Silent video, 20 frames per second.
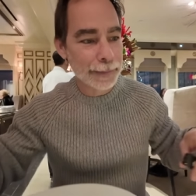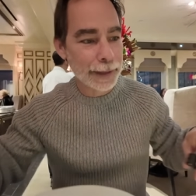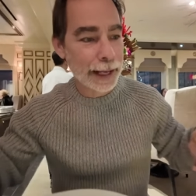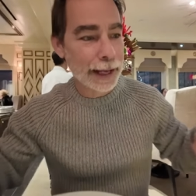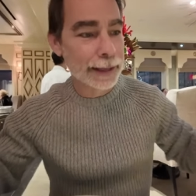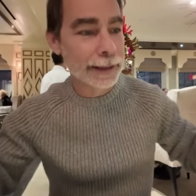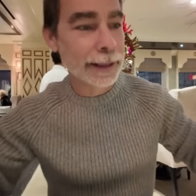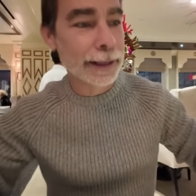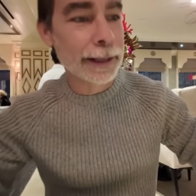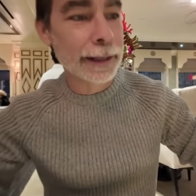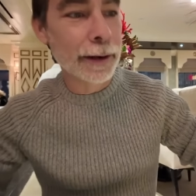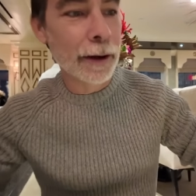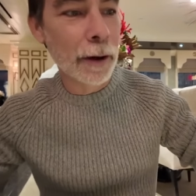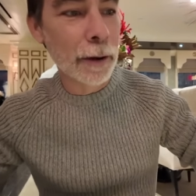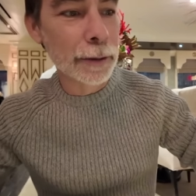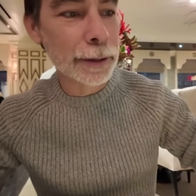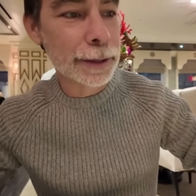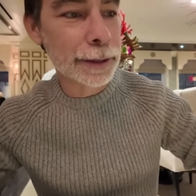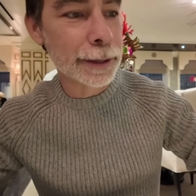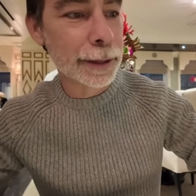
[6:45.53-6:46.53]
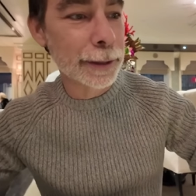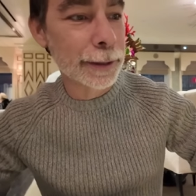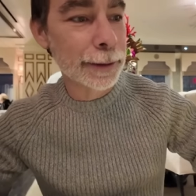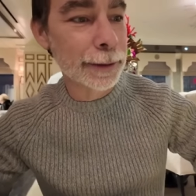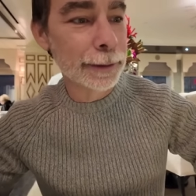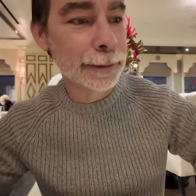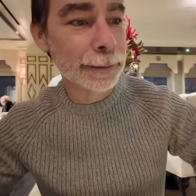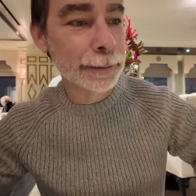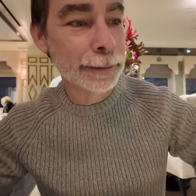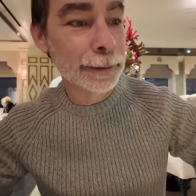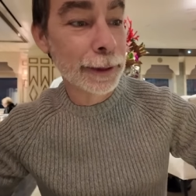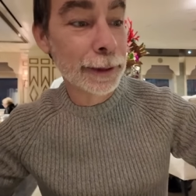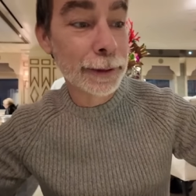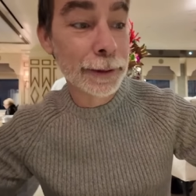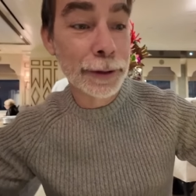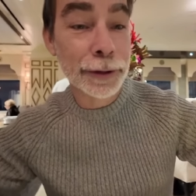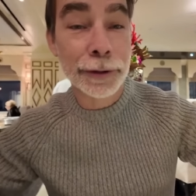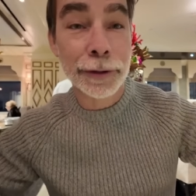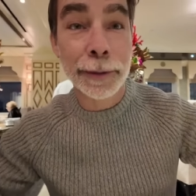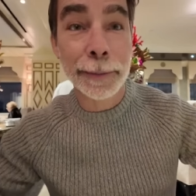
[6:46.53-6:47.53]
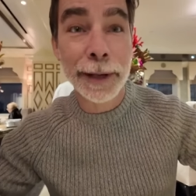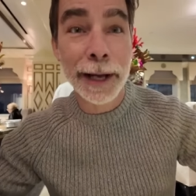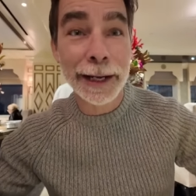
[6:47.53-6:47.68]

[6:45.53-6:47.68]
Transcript: And then also shrimp